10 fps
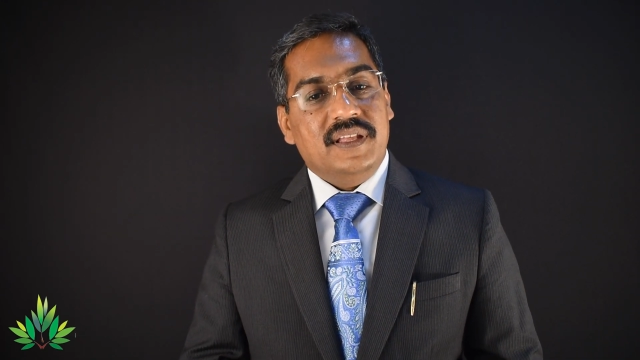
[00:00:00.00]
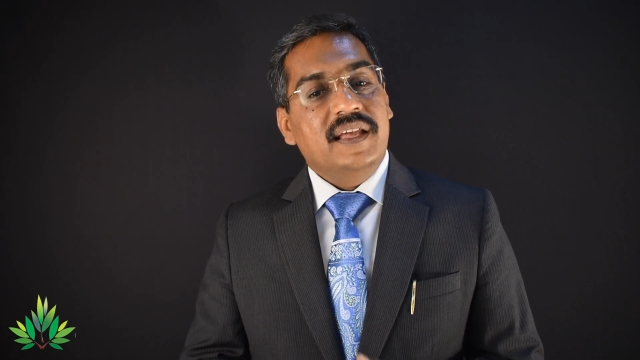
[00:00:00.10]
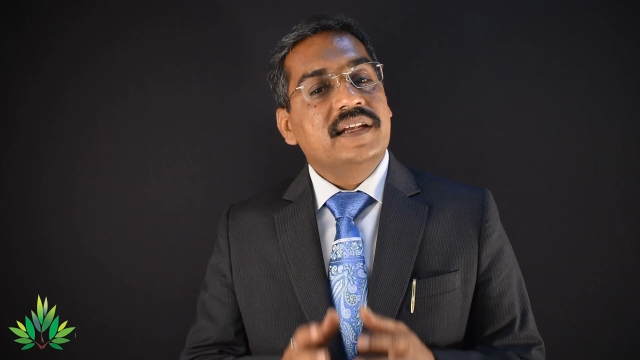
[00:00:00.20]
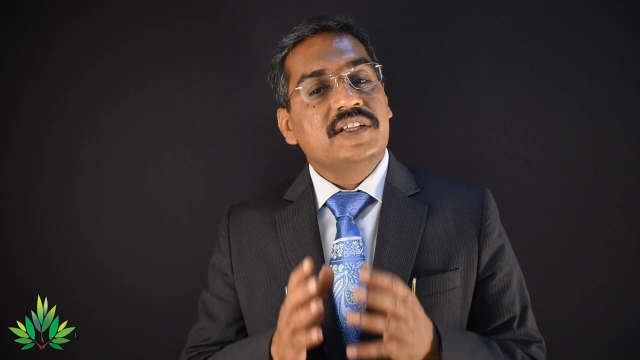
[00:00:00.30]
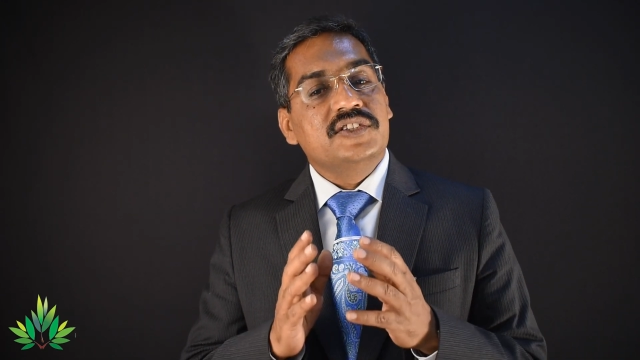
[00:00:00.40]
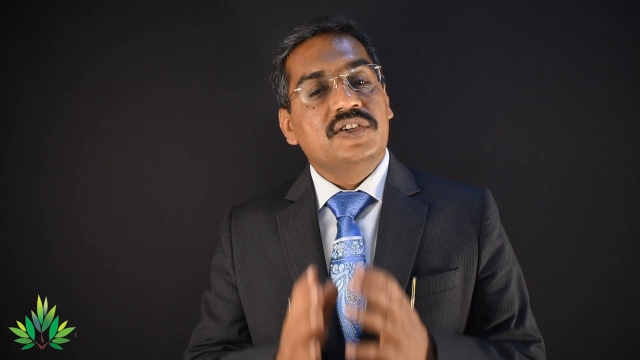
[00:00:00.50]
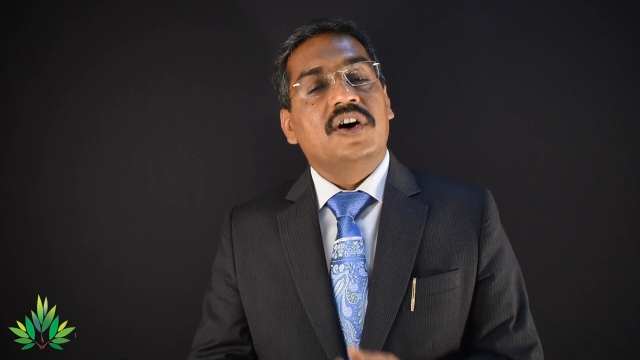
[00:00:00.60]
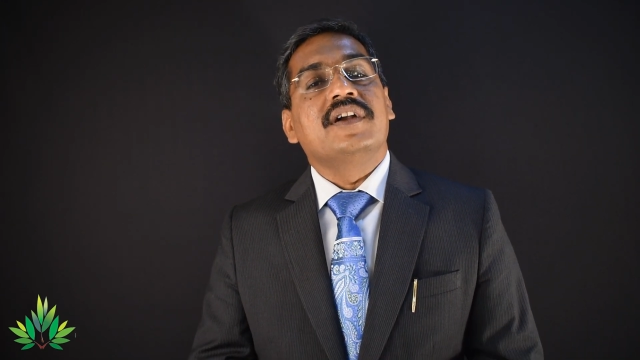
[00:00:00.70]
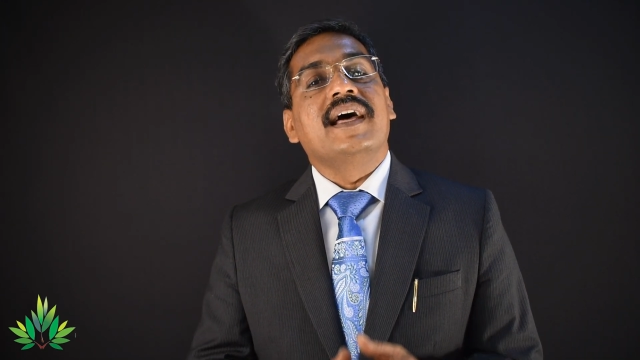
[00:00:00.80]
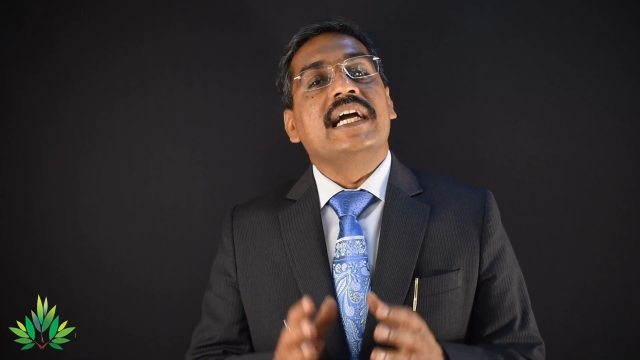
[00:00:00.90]
It is
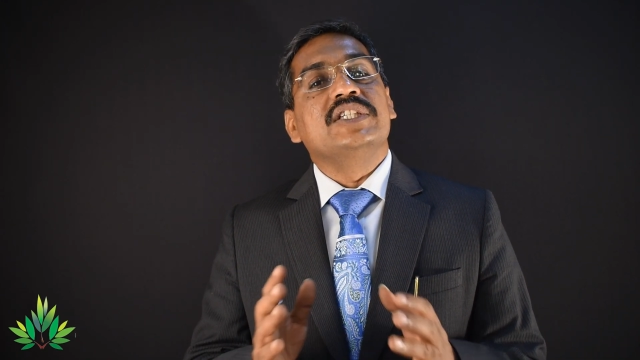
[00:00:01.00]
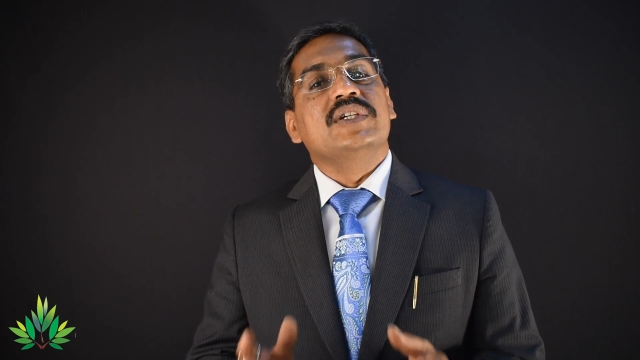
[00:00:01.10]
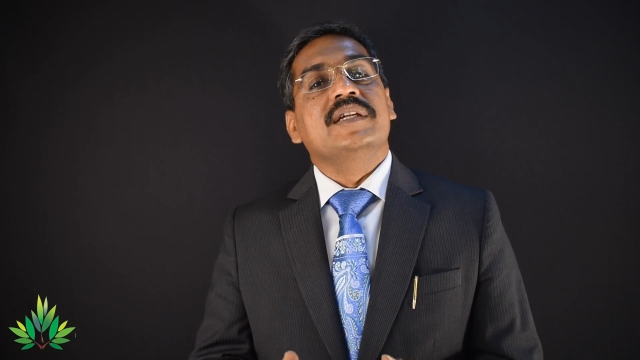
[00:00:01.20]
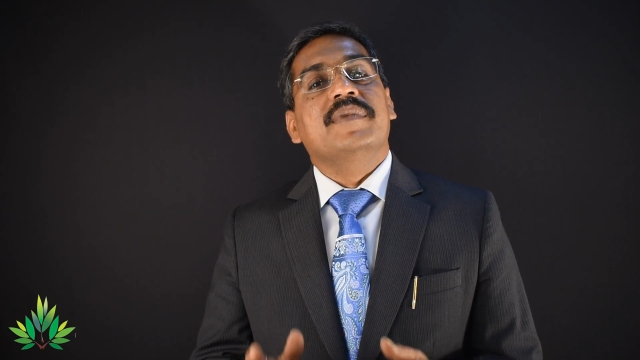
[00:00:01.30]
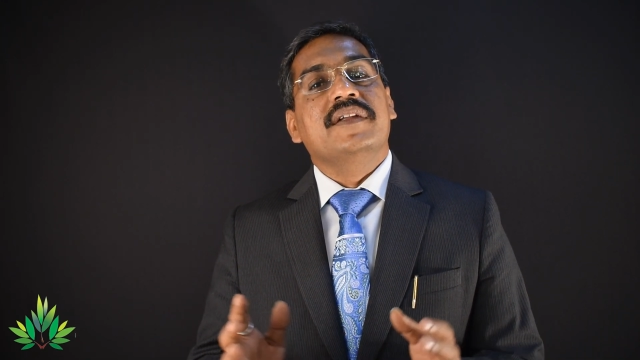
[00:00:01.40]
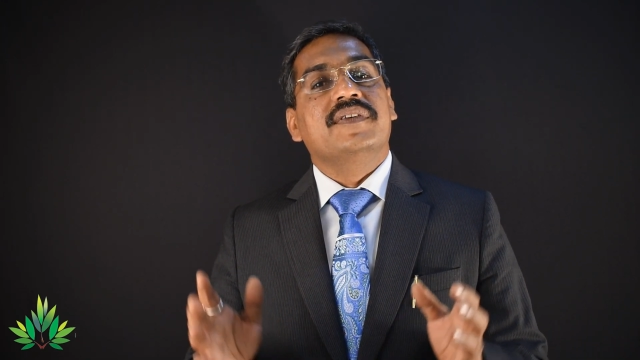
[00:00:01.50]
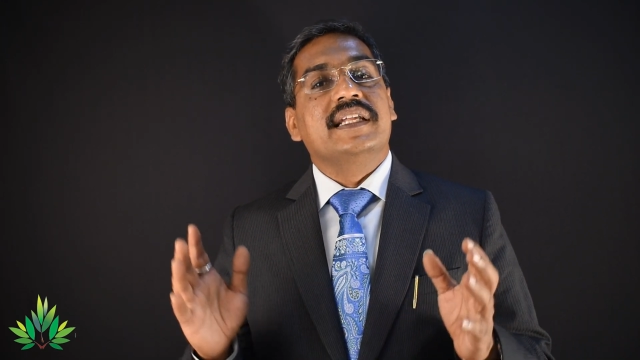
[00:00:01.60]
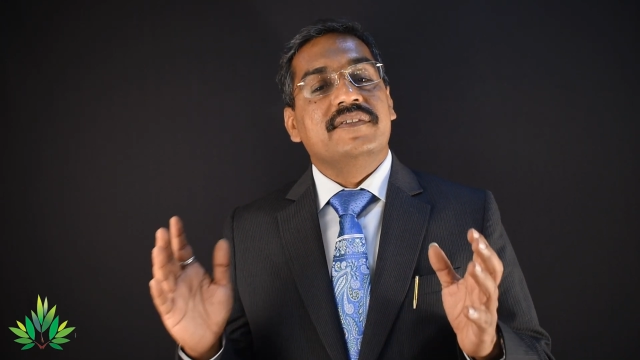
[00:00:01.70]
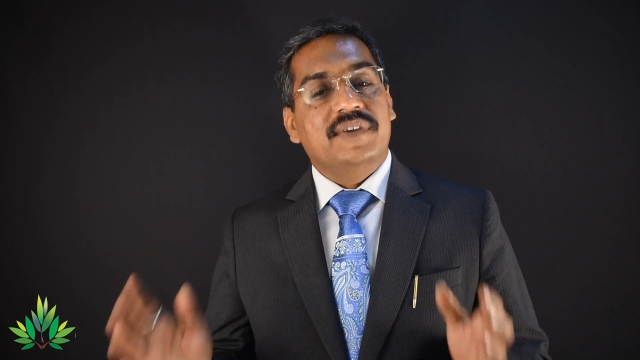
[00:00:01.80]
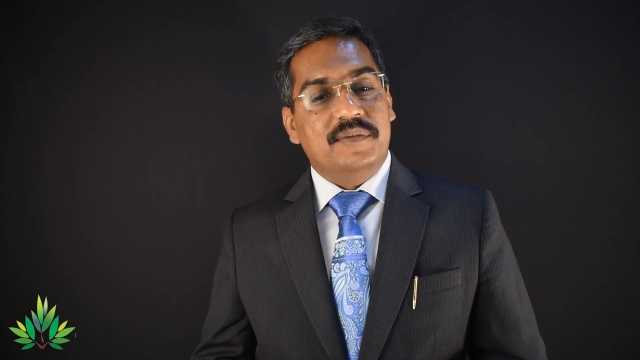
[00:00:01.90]
not actually
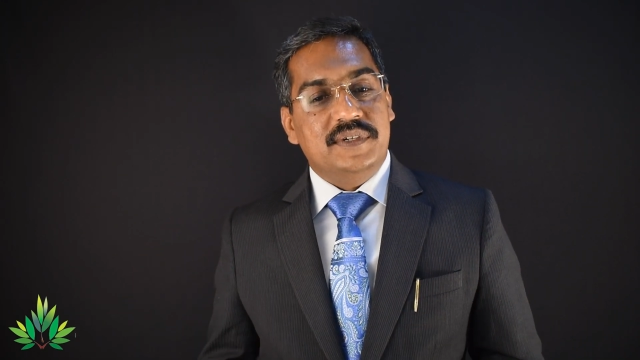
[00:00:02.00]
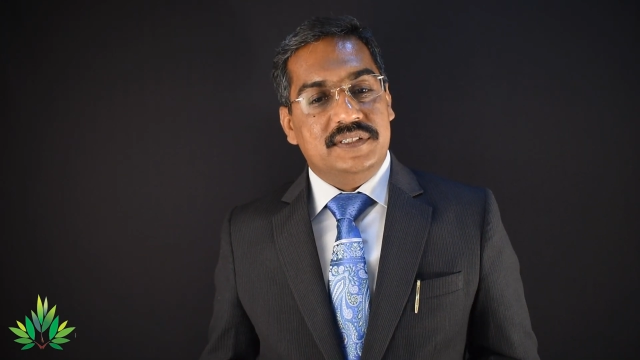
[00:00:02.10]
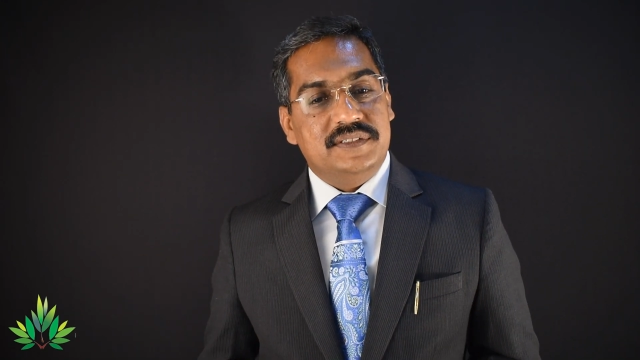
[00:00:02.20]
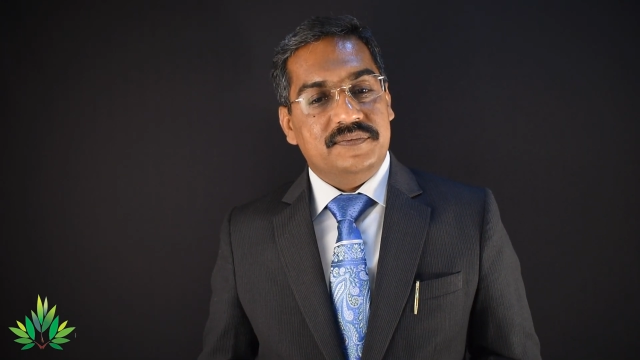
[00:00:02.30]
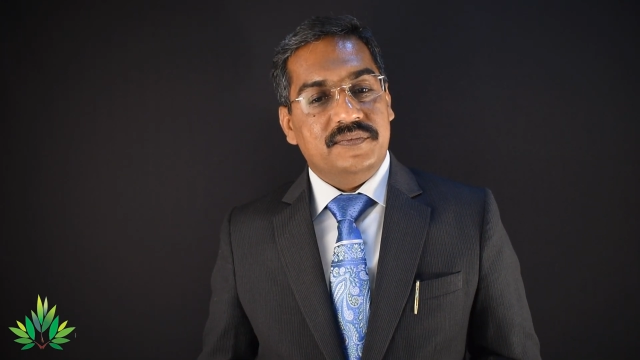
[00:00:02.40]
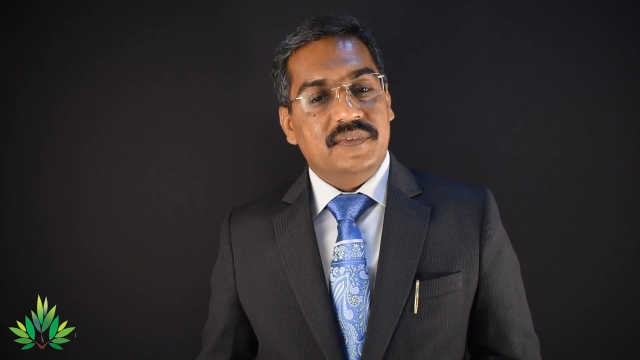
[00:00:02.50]
benefiting farmers.